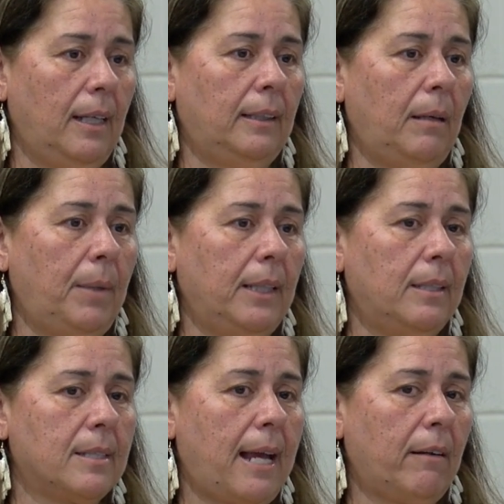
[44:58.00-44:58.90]
And they
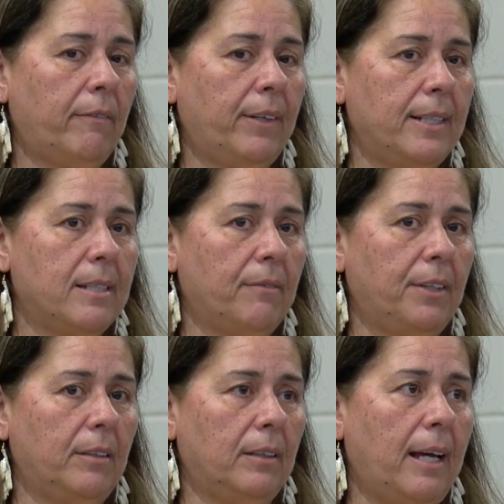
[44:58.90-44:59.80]
made the sacrifice
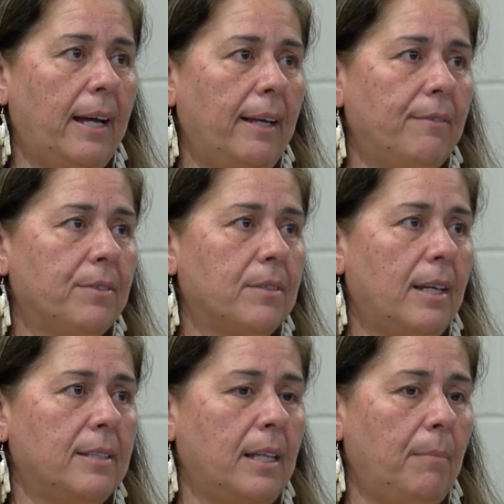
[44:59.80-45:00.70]
of their
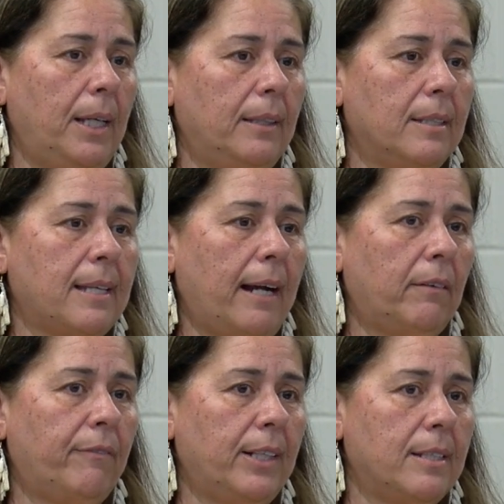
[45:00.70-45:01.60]
lives as they made the
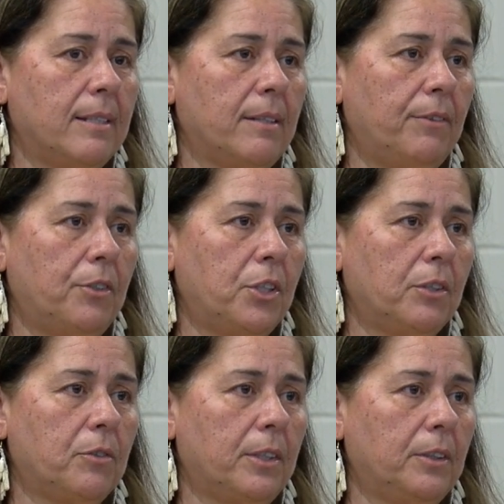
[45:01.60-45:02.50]
sacrifices of their
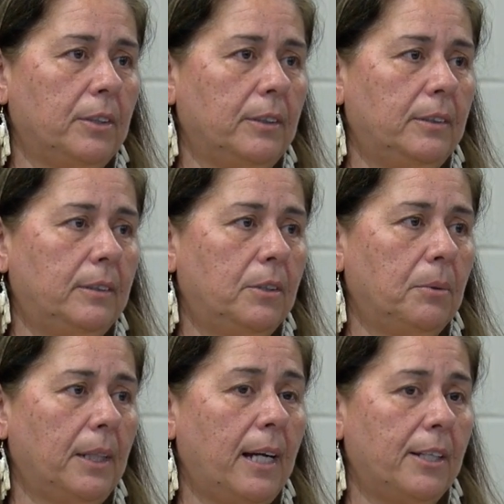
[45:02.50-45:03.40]
childrenhood
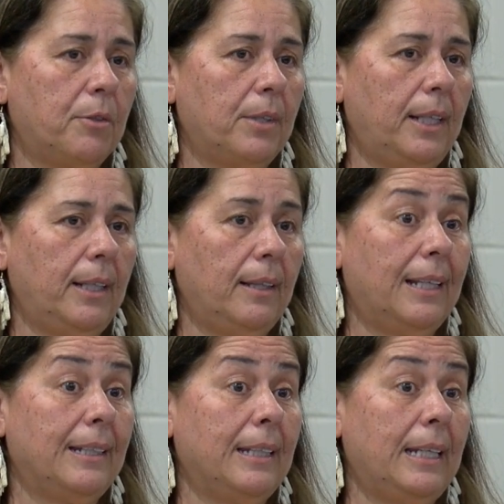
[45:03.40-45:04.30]
to a country
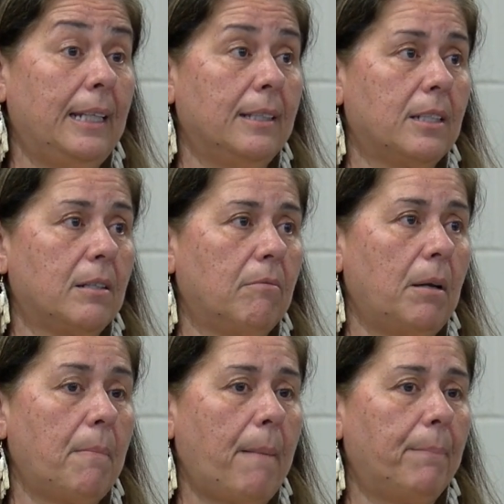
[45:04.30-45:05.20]
that needs to
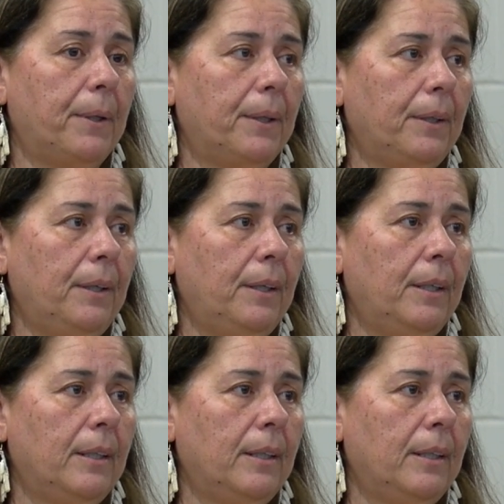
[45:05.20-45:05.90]
remember